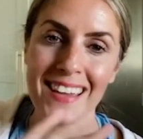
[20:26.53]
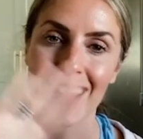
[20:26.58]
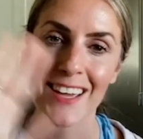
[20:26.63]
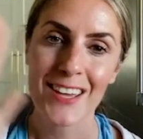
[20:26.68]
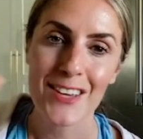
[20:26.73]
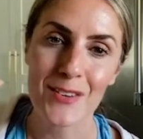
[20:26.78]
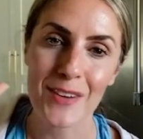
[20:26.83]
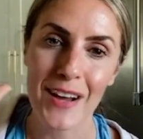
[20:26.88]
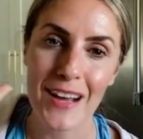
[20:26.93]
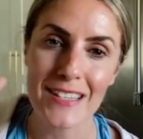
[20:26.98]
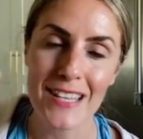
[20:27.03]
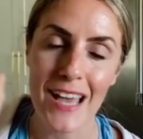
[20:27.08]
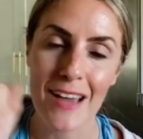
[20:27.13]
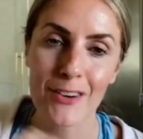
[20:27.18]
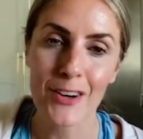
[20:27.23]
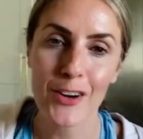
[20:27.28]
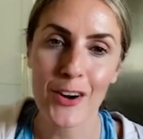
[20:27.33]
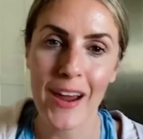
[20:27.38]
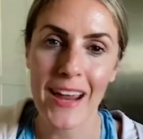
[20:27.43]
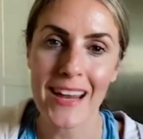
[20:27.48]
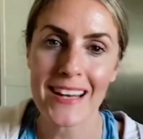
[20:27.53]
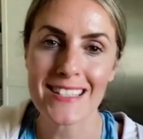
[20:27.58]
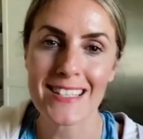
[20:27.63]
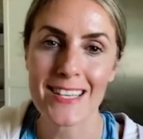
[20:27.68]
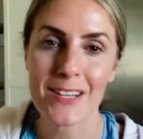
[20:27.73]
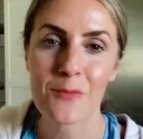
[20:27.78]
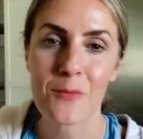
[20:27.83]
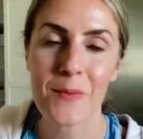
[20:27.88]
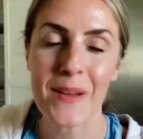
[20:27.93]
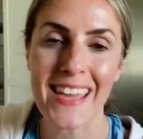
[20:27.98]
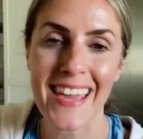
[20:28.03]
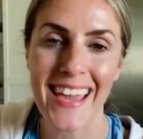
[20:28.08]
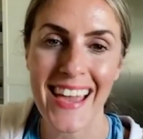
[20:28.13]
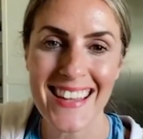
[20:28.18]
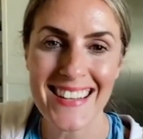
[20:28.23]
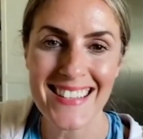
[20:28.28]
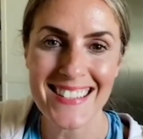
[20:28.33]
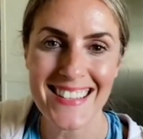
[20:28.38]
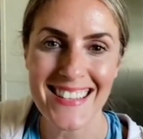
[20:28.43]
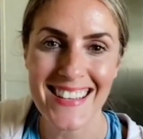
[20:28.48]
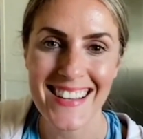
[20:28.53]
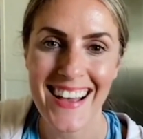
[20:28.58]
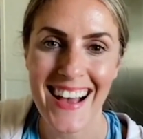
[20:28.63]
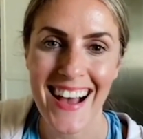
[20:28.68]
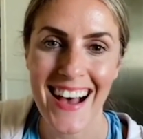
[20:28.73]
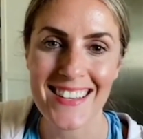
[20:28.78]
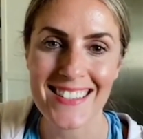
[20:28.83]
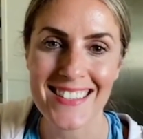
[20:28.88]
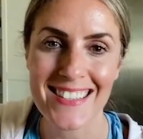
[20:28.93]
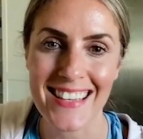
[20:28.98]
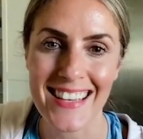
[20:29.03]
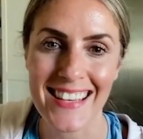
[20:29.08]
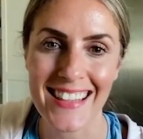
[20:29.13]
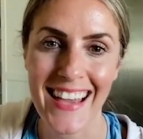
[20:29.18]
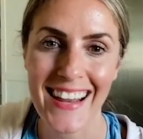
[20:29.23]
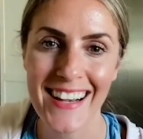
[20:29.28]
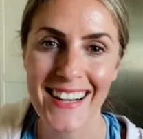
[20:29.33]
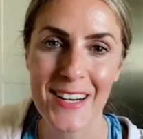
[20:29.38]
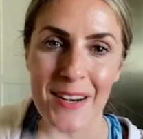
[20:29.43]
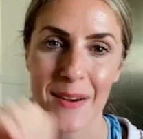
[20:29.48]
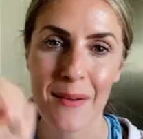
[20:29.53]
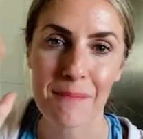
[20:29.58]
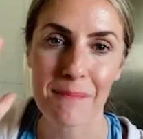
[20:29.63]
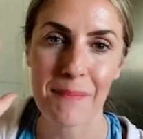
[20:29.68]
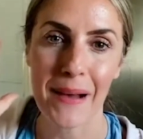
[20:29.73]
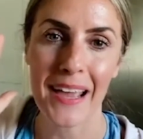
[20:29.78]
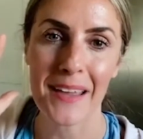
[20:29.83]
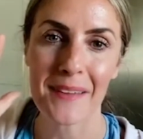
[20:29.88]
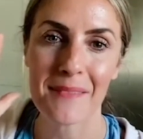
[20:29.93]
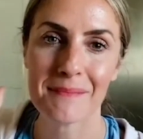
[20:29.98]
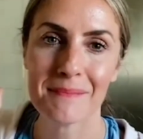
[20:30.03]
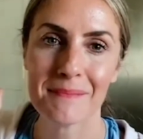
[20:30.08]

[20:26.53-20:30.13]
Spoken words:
You guys have a great weekend. I'll see you later. Bye.